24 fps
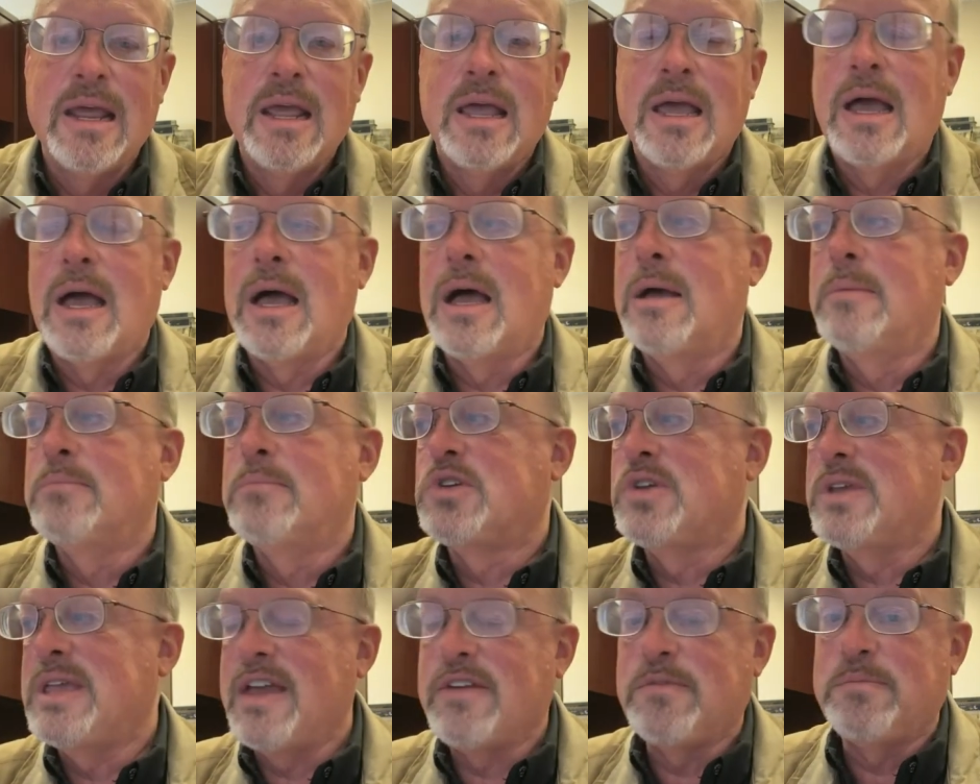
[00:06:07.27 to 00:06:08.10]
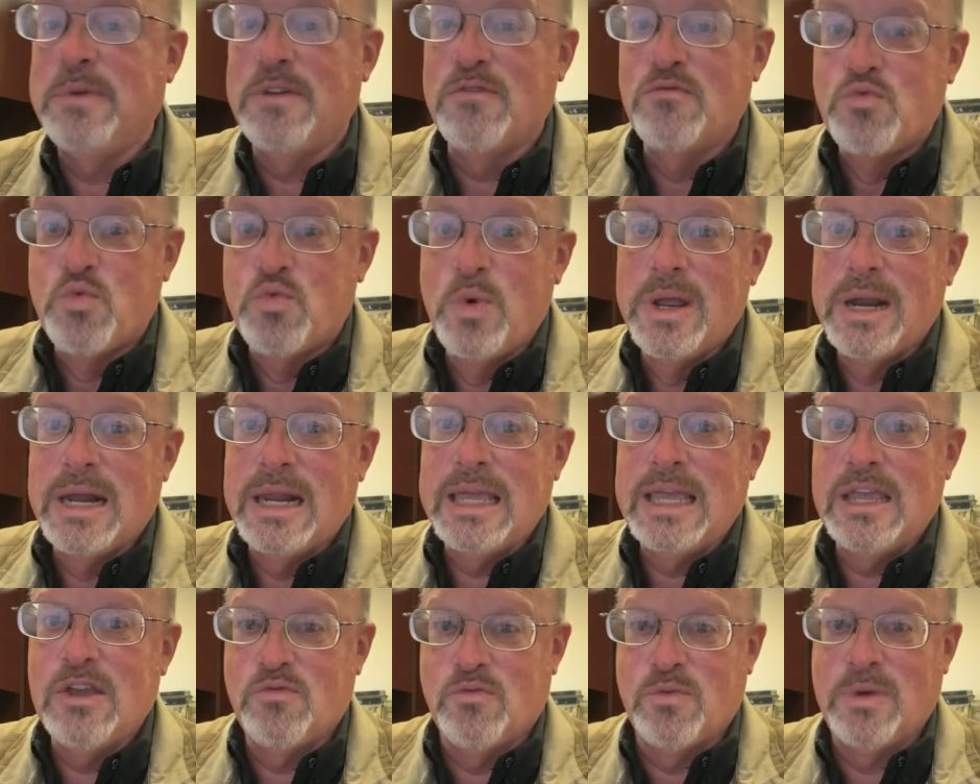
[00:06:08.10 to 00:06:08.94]
So you have to be
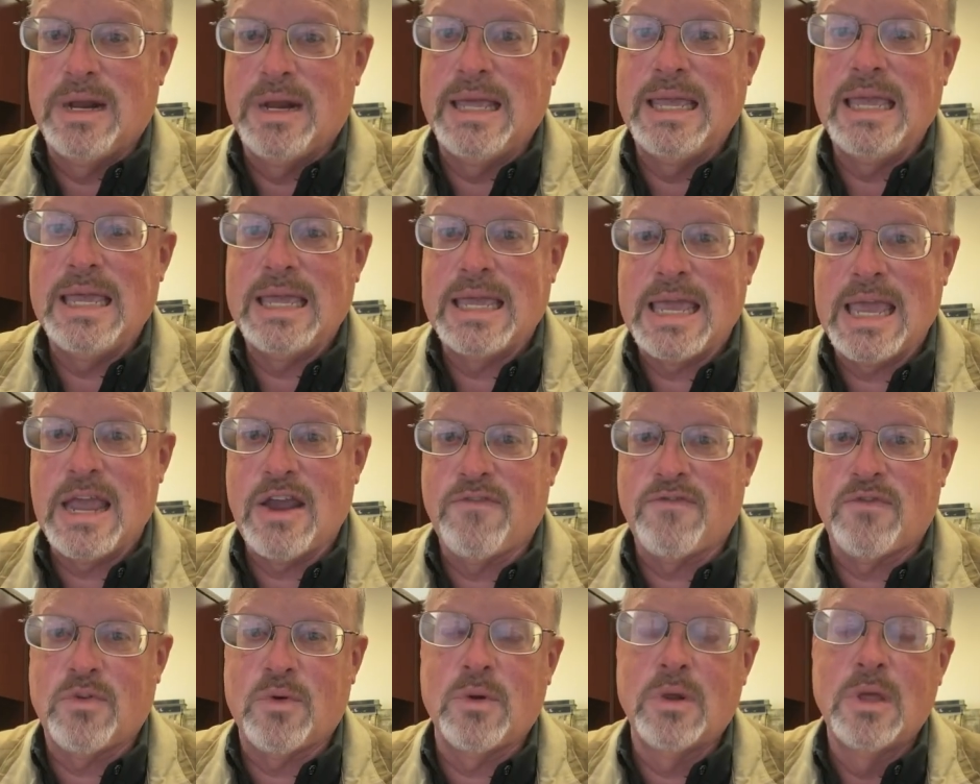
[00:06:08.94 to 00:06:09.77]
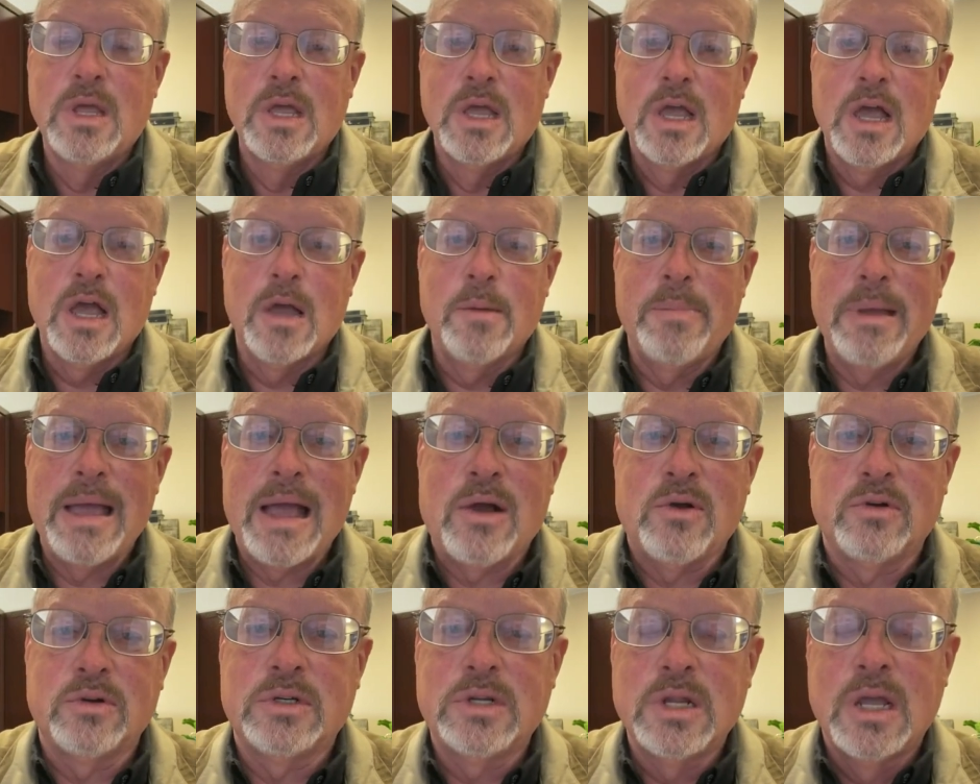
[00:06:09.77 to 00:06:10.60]
really, really careful
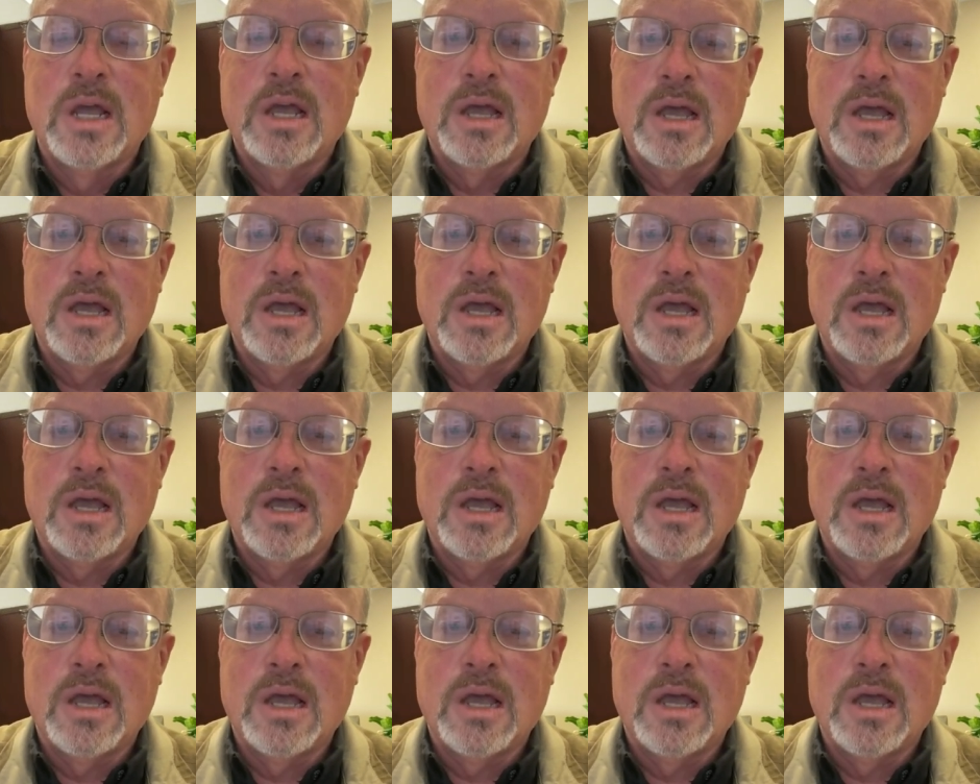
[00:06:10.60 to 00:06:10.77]
about